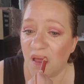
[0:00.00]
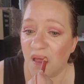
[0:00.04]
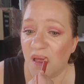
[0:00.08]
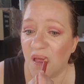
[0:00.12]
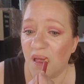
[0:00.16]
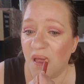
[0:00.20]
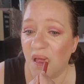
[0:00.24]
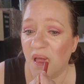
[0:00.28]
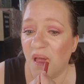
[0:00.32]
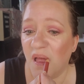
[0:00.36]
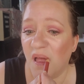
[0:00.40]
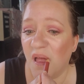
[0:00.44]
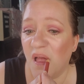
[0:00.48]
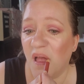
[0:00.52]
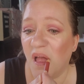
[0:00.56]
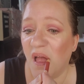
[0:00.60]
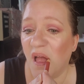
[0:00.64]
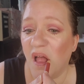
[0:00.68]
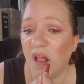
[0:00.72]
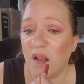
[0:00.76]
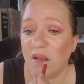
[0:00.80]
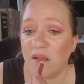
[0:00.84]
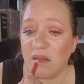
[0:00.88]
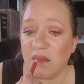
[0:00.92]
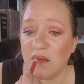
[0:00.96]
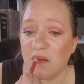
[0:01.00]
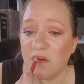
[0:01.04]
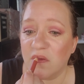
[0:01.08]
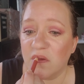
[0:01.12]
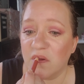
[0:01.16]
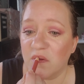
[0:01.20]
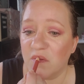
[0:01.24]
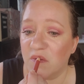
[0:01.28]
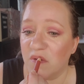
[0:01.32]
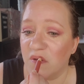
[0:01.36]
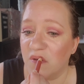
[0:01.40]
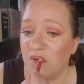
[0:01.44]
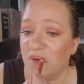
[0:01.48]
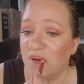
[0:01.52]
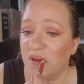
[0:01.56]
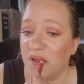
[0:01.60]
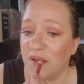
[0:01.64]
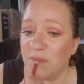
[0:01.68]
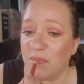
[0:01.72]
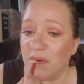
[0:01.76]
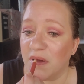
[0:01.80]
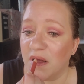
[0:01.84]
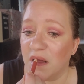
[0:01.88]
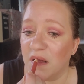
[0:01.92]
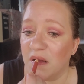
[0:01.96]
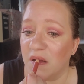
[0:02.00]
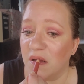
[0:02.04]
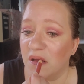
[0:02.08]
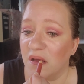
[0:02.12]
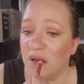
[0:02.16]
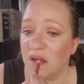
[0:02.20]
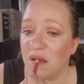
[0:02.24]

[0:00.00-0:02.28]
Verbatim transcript: Uh, it's a little too nudie, but